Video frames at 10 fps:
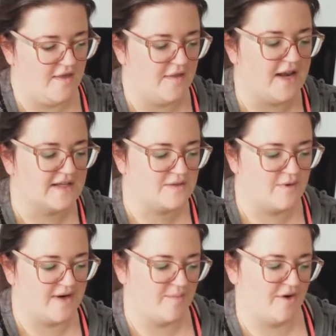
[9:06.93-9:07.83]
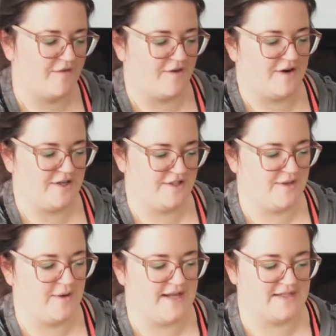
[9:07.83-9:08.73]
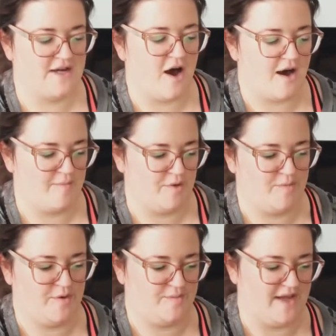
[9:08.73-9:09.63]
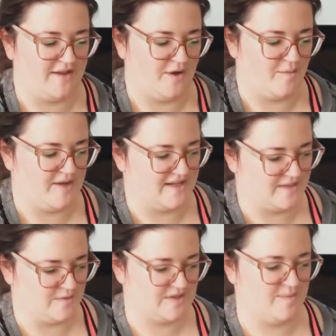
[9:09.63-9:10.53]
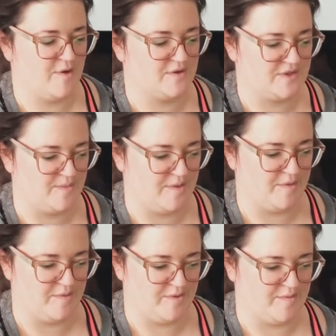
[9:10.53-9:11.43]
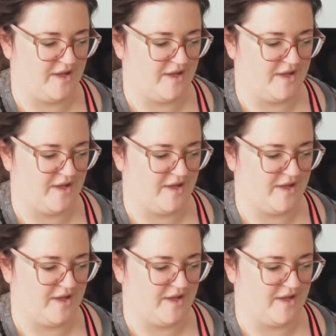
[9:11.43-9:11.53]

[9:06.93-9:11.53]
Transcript: The next one I'm referring to as not Boom Boom Yellow because it was supposed to be Boom Boom